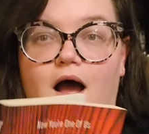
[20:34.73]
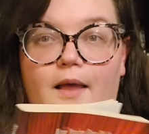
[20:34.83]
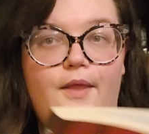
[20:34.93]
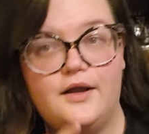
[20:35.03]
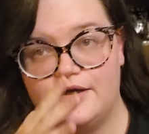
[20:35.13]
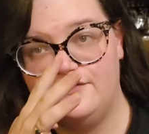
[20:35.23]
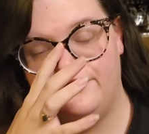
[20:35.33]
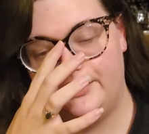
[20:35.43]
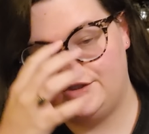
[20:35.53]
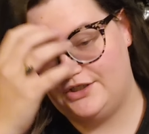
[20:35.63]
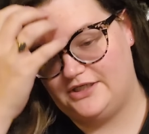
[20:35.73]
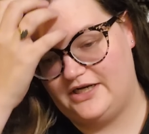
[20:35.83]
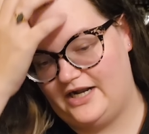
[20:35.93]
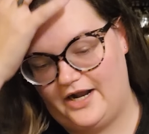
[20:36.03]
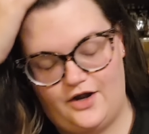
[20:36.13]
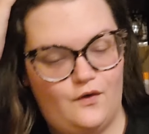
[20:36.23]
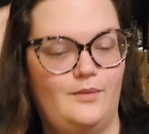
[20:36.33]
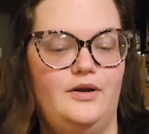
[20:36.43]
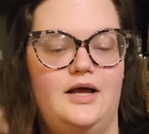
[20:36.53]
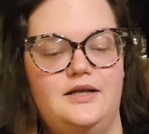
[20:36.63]
I'm not going to finish it tonight. I know
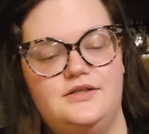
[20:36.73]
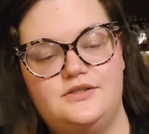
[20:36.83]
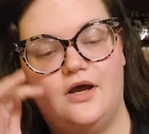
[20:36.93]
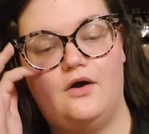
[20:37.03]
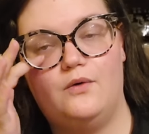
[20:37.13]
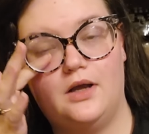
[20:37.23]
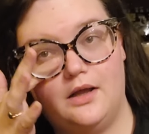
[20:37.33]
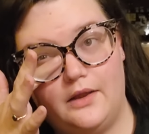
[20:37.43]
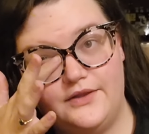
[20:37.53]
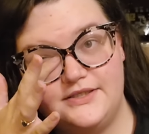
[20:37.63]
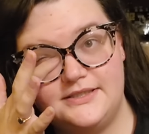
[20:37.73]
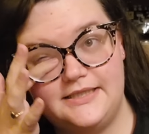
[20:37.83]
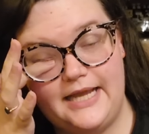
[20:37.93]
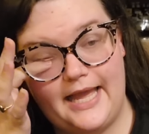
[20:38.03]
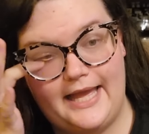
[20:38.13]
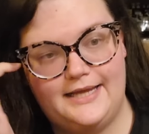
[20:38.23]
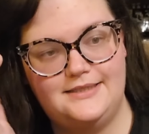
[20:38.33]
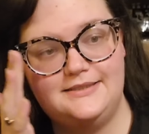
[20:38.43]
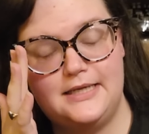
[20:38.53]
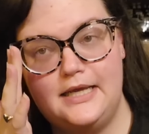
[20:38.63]
I'm not. So this is the
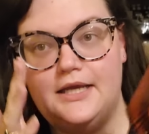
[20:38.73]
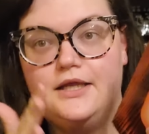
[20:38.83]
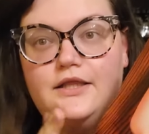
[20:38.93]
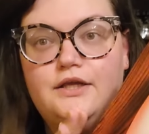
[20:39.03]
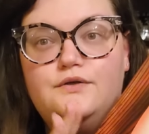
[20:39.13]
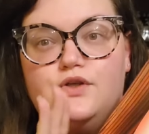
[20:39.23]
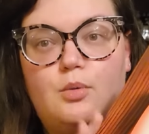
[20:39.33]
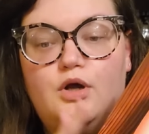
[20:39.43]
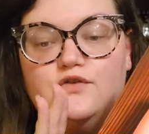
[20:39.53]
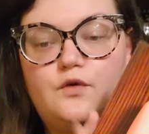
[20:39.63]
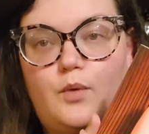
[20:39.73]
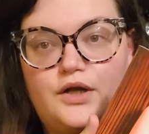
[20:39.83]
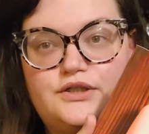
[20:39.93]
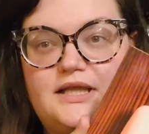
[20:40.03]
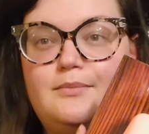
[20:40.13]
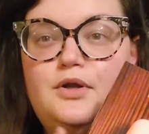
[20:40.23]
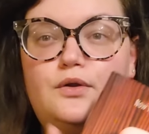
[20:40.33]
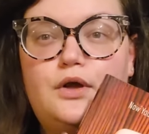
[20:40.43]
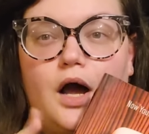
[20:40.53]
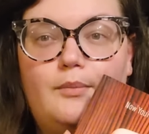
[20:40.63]
end. Thank you so much for watching. Let me know
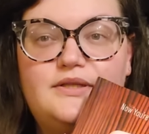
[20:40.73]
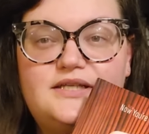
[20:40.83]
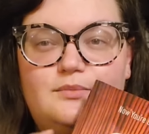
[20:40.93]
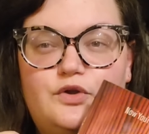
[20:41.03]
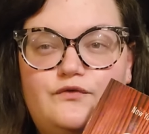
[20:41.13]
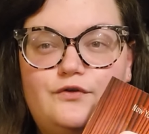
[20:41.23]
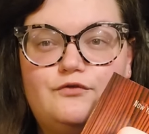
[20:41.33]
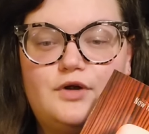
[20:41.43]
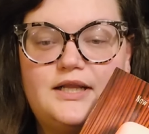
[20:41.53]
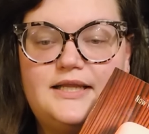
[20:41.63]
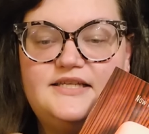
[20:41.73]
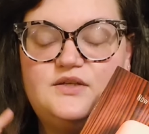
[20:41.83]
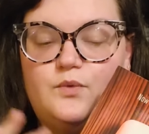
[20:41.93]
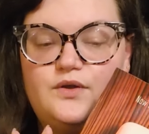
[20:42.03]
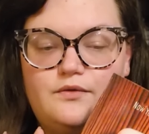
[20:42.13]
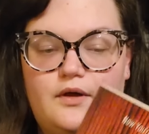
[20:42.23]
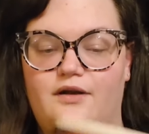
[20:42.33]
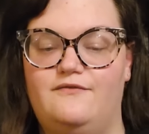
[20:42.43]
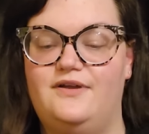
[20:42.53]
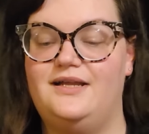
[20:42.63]
in the comments down below if you've read this and what you
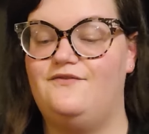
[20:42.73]
thought of it.